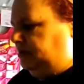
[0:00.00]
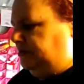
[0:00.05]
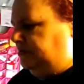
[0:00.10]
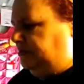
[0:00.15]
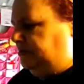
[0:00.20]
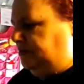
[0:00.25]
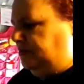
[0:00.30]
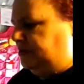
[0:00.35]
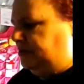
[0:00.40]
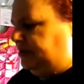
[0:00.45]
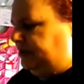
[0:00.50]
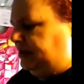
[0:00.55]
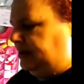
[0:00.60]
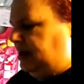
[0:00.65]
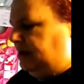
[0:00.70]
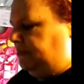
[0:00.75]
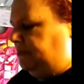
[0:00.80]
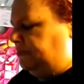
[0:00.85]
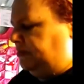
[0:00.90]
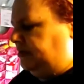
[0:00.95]
other one. I
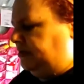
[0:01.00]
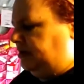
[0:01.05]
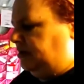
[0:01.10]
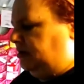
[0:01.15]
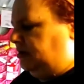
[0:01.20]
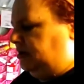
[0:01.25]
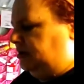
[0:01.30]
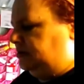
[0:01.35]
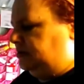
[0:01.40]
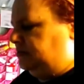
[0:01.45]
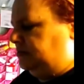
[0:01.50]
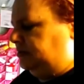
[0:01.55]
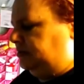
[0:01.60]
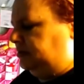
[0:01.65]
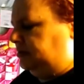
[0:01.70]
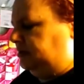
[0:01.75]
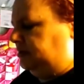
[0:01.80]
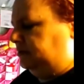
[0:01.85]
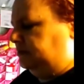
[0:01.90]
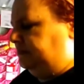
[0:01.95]
can't remember what they call this
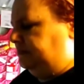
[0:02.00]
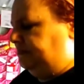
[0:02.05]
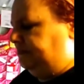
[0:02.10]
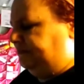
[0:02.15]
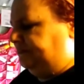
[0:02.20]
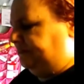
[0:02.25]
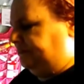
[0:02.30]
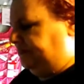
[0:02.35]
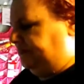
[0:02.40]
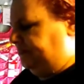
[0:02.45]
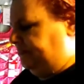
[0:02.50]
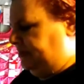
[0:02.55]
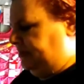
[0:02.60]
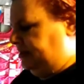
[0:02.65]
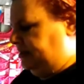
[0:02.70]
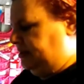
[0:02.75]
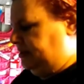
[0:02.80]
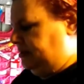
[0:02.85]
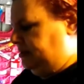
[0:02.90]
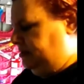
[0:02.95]
one now.
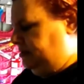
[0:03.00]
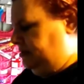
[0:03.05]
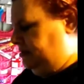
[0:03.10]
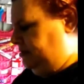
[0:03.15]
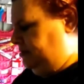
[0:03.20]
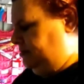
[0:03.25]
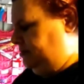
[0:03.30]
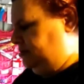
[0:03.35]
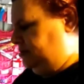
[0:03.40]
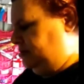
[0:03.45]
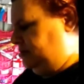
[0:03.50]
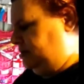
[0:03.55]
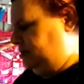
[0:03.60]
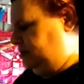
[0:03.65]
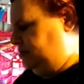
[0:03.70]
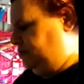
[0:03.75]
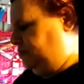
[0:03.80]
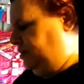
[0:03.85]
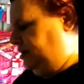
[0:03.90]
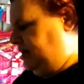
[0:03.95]
Just
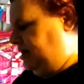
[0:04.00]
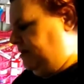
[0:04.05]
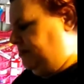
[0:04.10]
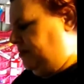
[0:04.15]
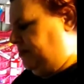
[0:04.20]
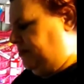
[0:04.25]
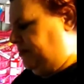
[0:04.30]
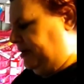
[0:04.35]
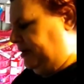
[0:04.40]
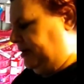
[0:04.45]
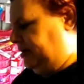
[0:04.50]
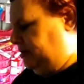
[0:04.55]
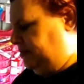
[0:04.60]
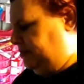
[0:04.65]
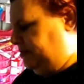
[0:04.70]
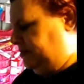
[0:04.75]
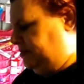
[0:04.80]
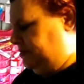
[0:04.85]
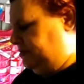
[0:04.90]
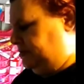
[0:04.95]
says We Are Memory
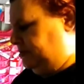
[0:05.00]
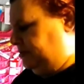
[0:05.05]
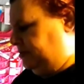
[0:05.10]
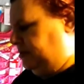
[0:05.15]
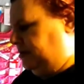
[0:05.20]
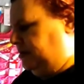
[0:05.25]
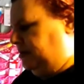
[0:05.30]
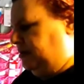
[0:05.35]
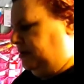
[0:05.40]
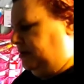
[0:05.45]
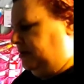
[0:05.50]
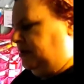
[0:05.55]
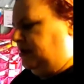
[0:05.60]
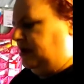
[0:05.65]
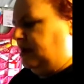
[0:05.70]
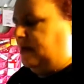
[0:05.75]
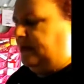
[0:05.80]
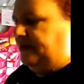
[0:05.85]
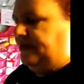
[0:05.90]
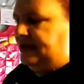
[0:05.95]
Keepers.
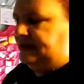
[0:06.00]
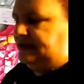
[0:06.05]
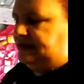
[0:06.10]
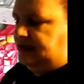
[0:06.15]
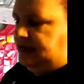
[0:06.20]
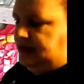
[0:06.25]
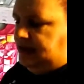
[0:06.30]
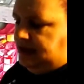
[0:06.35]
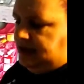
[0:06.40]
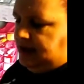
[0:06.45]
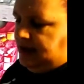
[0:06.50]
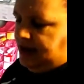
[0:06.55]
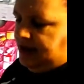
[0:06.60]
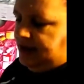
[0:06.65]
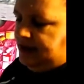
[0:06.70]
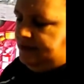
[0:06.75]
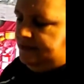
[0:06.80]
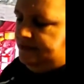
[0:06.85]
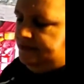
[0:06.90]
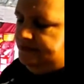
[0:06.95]
That's
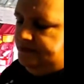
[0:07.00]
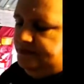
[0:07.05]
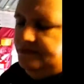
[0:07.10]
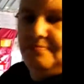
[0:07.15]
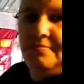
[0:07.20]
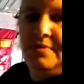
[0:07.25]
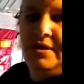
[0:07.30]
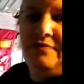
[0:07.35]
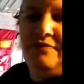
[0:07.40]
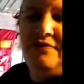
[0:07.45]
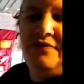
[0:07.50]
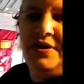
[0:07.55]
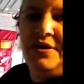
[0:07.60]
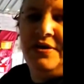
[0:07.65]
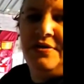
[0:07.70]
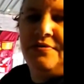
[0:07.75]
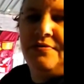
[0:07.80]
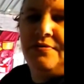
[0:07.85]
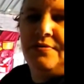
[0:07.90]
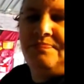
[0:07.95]
the for
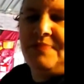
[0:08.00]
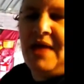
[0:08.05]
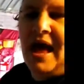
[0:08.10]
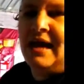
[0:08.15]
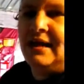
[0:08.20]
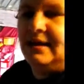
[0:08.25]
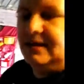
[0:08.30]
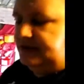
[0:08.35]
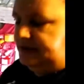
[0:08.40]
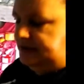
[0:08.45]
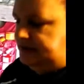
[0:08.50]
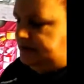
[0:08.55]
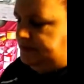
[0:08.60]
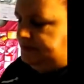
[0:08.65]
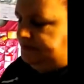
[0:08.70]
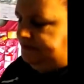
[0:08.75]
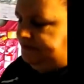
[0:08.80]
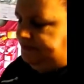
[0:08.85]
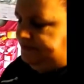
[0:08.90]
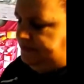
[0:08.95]
your eyelets,
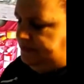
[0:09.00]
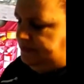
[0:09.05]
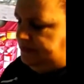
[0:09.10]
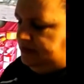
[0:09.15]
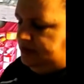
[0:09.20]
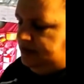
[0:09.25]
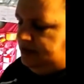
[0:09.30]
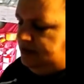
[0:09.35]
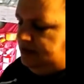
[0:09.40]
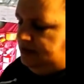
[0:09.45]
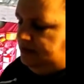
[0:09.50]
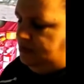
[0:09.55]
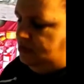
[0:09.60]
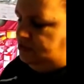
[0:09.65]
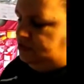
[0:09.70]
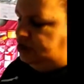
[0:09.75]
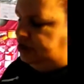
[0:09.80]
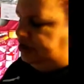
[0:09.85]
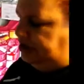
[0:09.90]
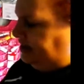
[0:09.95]

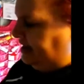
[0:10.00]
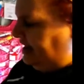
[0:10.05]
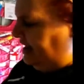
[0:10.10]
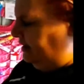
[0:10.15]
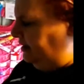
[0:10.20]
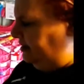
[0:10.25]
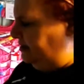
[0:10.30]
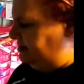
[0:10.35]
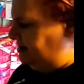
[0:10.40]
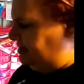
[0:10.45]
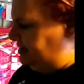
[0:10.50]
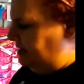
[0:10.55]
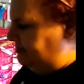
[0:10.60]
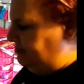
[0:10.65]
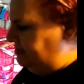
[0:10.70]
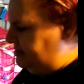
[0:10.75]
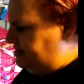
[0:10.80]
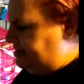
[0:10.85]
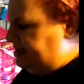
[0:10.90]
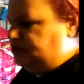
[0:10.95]
punching an eyelet,
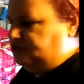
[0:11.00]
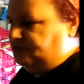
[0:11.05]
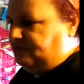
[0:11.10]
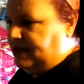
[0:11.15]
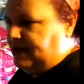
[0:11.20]
same as this